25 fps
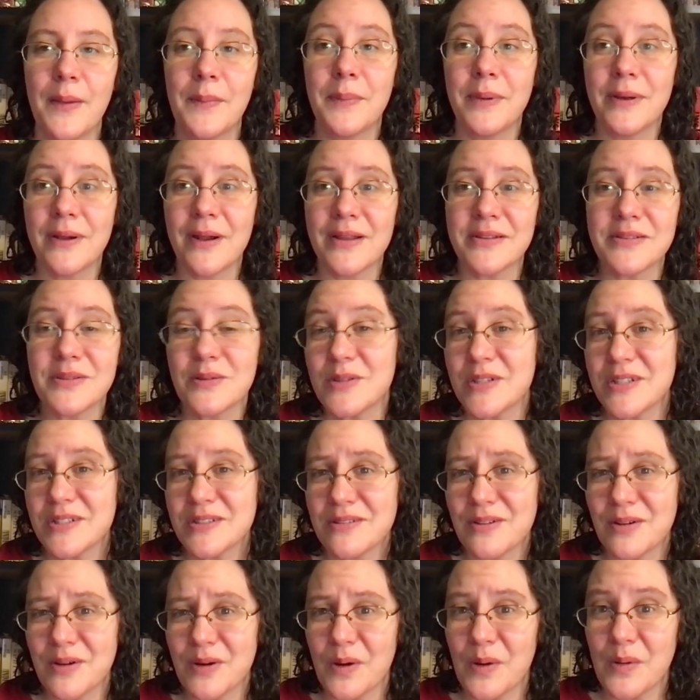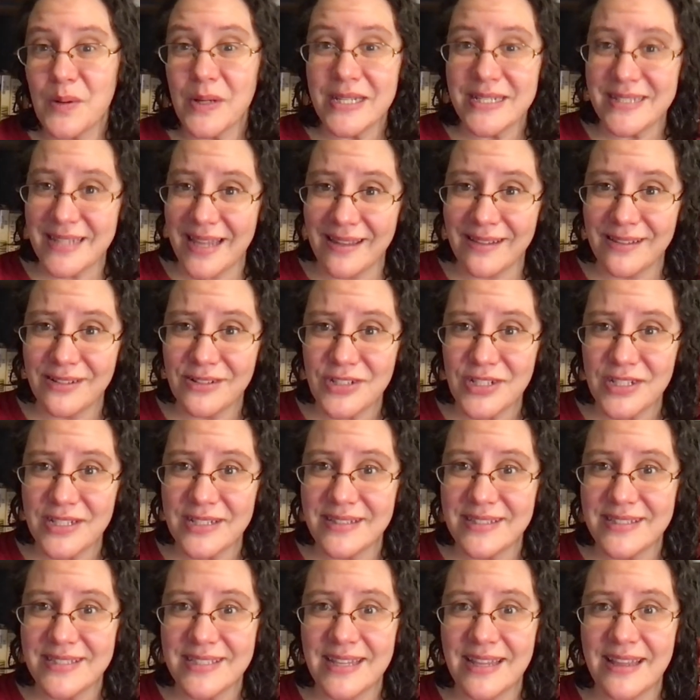but also just her own
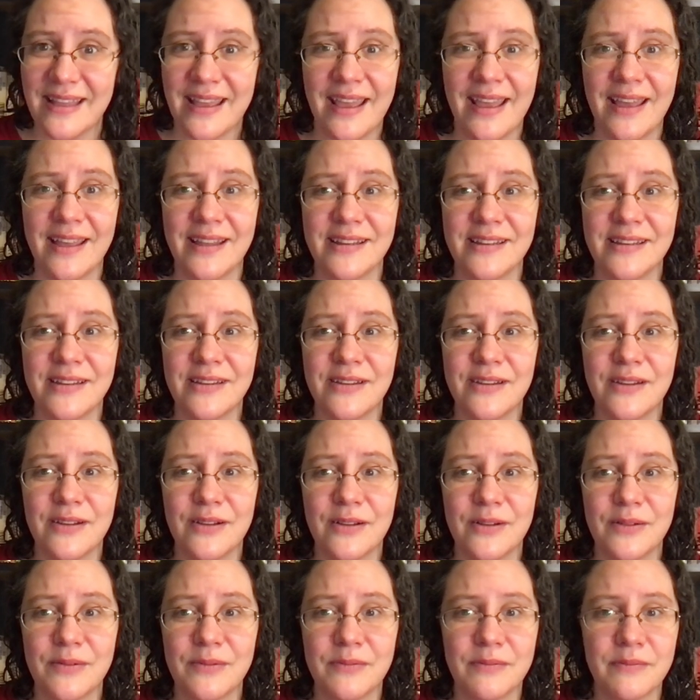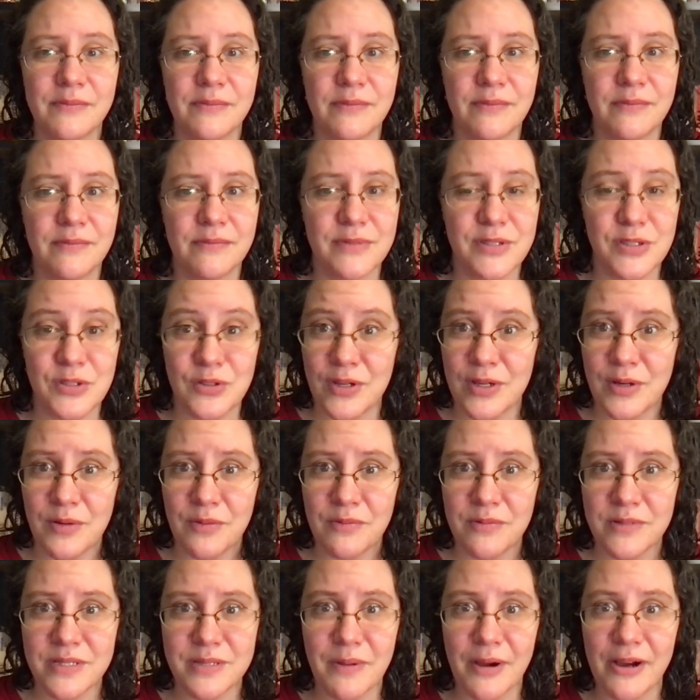intelligence and street
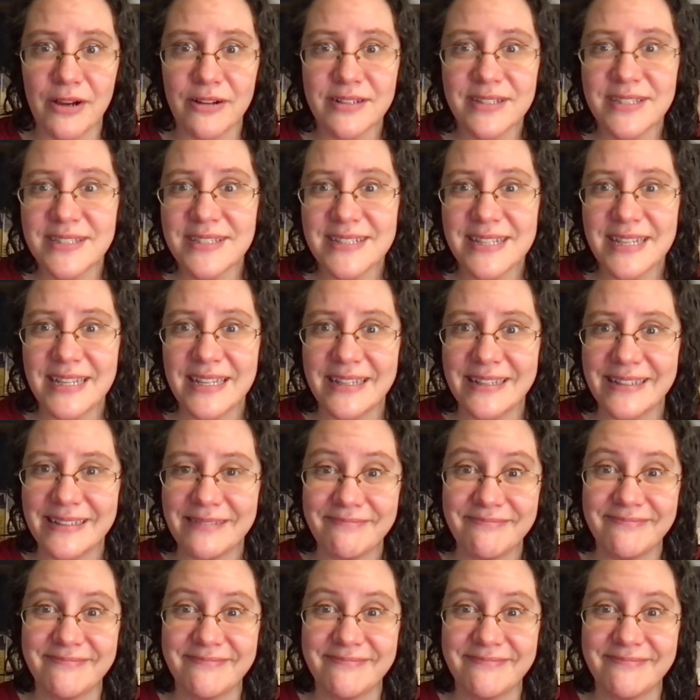smarts to